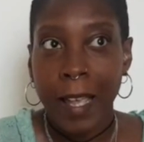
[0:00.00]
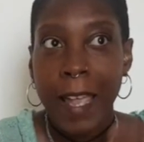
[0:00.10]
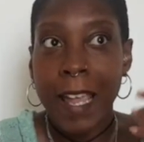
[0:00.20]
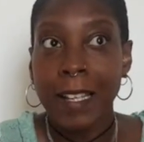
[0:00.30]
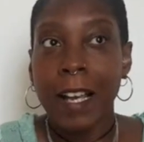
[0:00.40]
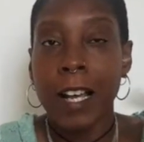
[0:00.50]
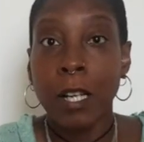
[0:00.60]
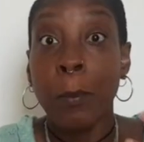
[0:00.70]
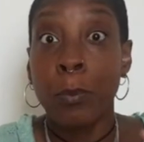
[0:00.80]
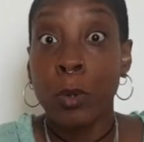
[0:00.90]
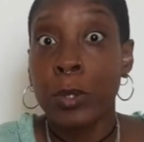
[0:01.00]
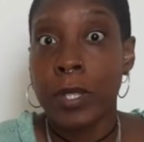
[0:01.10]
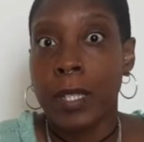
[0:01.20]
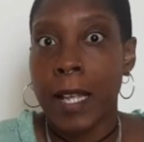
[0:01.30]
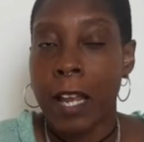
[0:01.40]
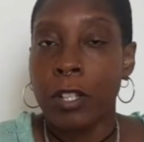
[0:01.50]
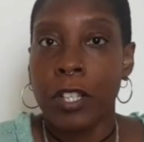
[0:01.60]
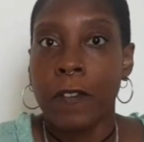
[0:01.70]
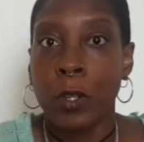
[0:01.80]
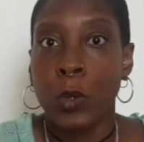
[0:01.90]
it kind of boosts the
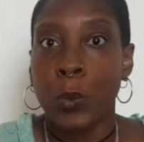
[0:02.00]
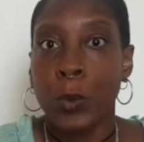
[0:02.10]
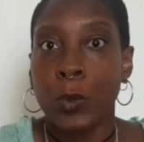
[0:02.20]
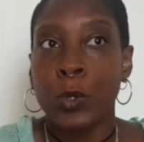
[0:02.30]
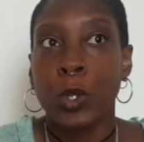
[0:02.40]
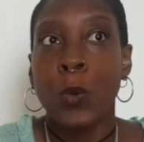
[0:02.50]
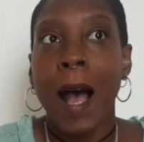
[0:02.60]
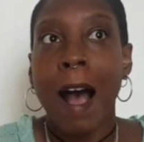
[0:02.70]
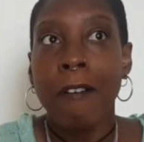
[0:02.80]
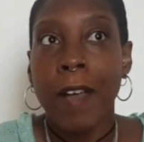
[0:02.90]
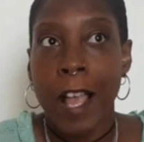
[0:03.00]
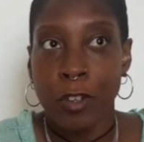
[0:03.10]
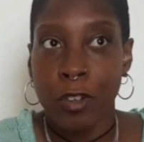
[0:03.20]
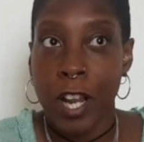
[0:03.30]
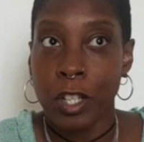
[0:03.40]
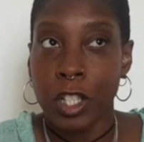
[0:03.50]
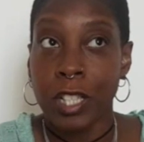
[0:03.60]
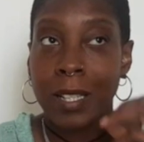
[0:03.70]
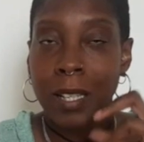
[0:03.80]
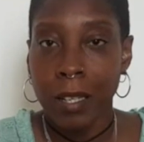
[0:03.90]
energy of the new moon, so you have extra energy
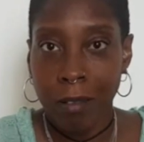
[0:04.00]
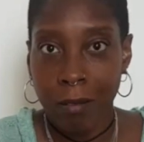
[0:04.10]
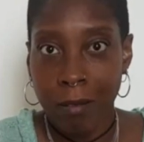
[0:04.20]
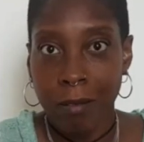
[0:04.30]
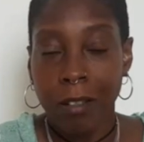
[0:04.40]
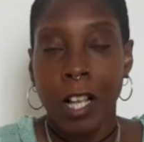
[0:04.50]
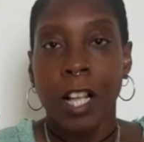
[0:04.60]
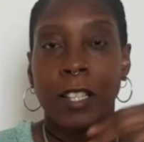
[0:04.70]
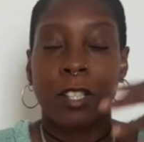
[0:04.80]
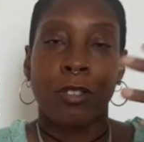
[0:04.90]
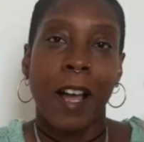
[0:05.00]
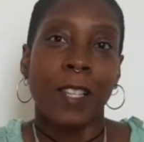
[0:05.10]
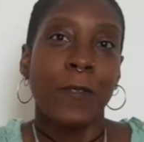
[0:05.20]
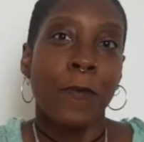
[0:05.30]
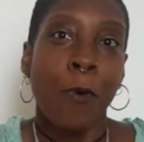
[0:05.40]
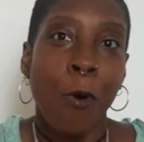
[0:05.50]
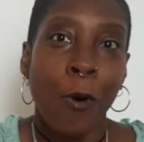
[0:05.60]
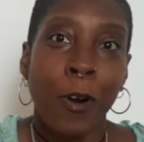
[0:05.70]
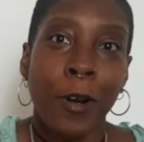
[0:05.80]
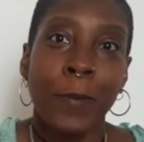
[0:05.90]
to heal, to
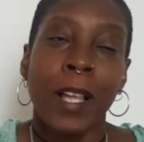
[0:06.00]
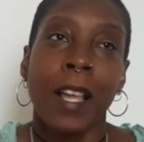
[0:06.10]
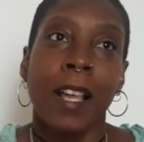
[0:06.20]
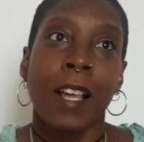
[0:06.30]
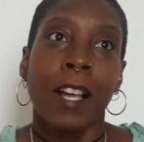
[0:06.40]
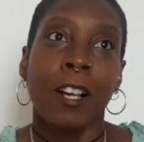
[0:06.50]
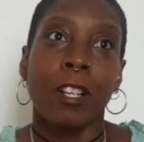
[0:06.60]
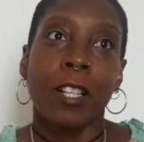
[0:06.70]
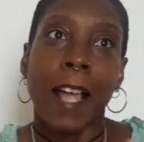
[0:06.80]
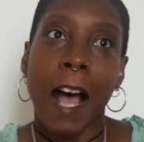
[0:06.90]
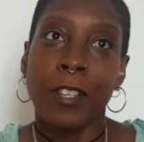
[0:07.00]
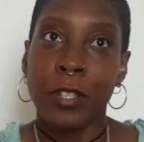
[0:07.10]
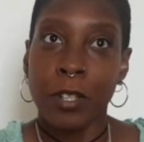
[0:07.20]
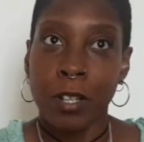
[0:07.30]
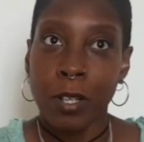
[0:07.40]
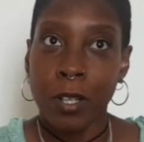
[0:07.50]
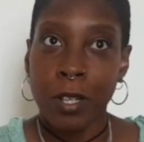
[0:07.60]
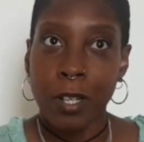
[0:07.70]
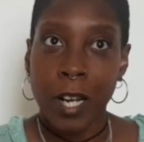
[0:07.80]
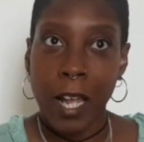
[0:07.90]
transform.
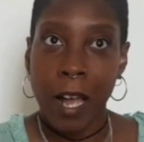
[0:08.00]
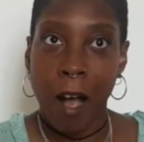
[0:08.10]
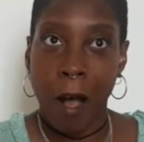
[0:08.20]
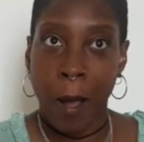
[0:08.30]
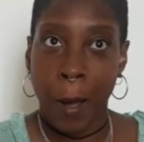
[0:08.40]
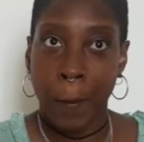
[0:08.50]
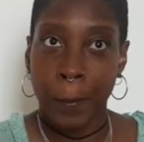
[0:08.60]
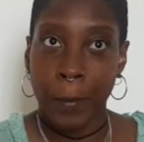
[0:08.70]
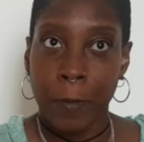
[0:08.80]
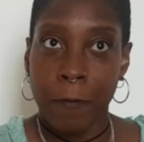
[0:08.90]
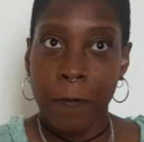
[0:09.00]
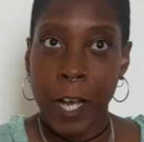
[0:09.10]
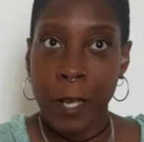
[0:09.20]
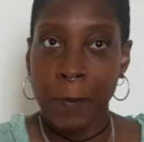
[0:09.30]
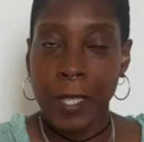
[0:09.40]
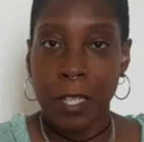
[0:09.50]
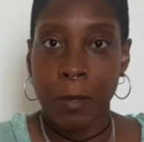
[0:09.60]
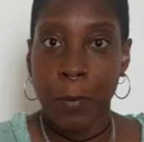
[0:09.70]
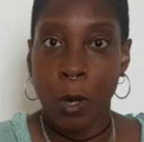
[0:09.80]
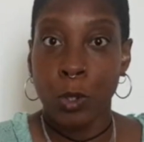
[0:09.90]
Cancer um, vibes is
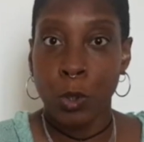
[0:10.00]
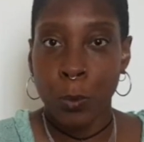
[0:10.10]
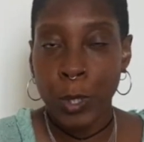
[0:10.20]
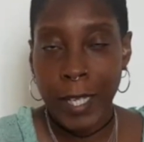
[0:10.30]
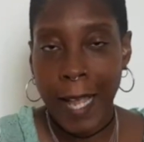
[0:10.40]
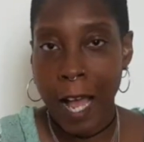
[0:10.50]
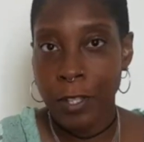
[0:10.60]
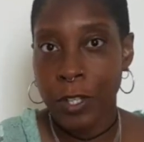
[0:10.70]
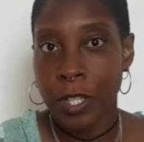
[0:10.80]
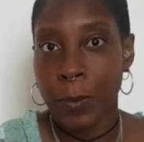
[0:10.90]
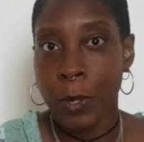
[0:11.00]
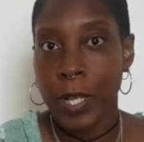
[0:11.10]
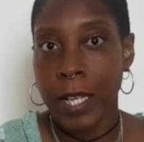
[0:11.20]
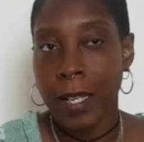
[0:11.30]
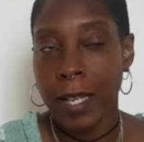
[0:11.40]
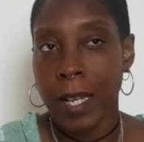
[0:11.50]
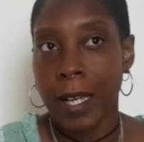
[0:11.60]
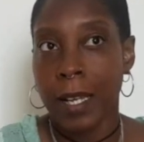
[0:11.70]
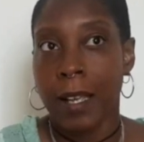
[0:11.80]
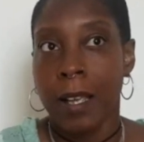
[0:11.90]
about, new moon in Cancer is about
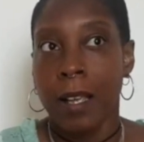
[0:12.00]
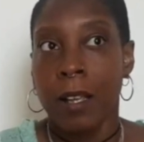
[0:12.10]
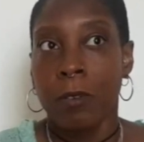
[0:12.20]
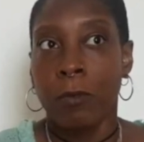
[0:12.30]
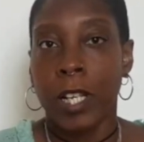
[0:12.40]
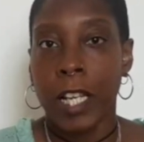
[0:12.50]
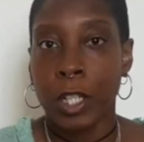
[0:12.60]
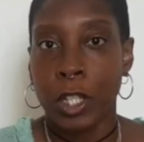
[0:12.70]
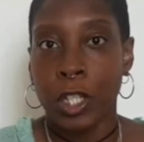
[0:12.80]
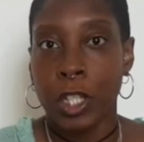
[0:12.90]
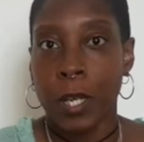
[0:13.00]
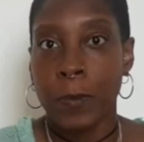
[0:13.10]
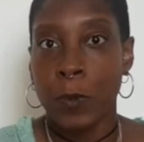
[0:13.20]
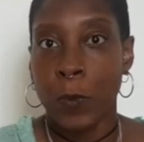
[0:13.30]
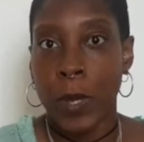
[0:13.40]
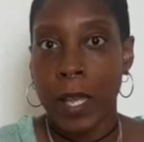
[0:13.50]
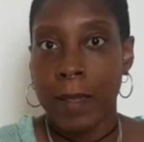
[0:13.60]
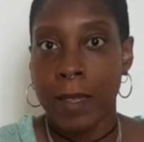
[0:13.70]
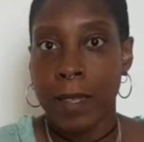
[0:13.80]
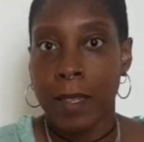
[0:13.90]
healing relationships
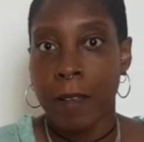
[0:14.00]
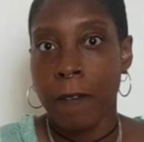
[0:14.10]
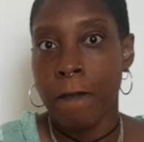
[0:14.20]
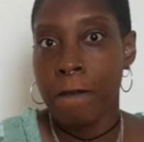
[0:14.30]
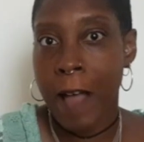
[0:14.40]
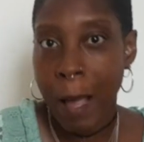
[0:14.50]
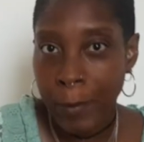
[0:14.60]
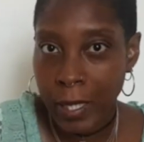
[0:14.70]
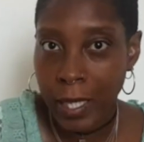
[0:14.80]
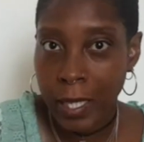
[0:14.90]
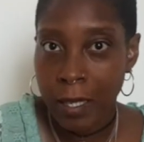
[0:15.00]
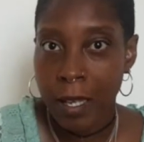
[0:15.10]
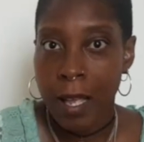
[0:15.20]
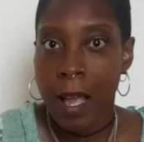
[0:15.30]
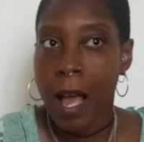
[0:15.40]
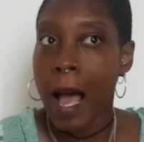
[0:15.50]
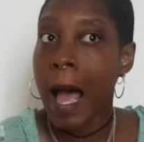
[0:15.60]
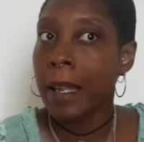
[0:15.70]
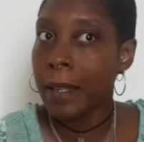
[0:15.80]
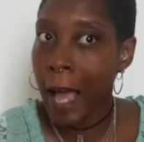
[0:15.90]
with family,
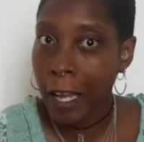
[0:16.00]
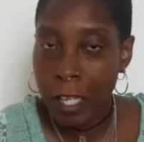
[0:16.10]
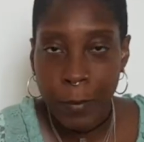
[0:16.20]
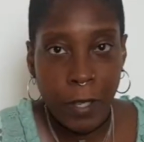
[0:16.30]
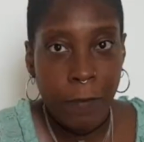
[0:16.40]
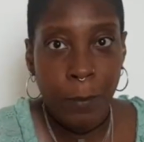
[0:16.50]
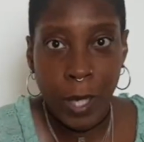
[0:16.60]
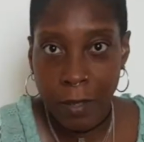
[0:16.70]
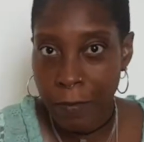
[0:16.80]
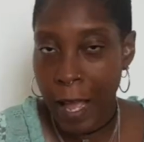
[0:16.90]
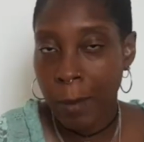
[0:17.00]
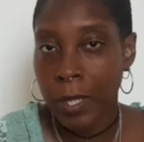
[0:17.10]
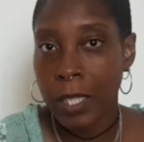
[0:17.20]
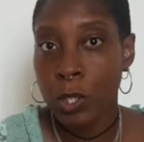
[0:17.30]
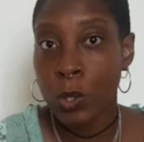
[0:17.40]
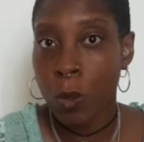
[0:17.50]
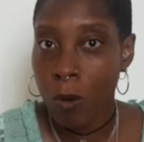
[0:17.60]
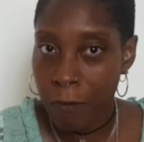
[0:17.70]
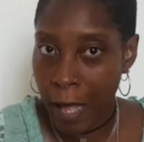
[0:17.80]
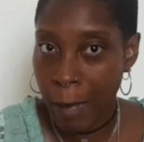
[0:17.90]
and that could be blood family,
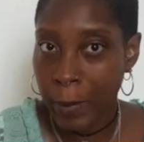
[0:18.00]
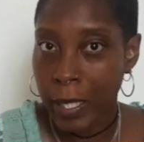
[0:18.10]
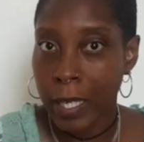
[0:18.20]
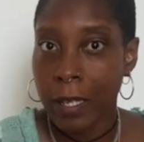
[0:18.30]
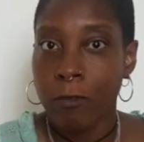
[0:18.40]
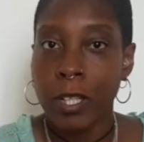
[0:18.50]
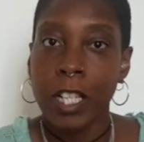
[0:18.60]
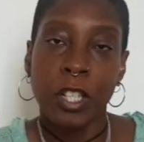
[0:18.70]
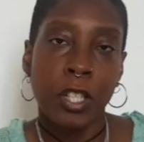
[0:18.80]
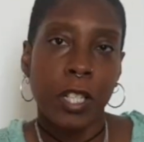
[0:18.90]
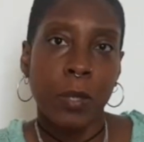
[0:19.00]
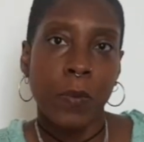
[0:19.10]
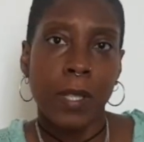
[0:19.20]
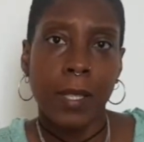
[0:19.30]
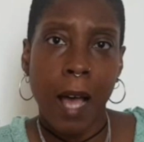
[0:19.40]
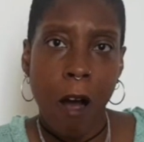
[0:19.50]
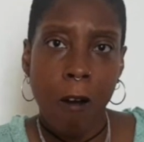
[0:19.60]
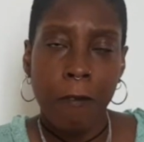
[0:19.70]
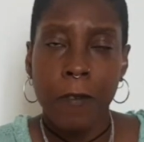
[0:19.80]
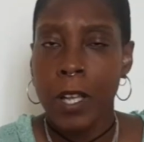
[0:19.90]
soul family, relationships with
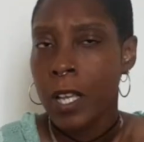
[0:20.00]
self,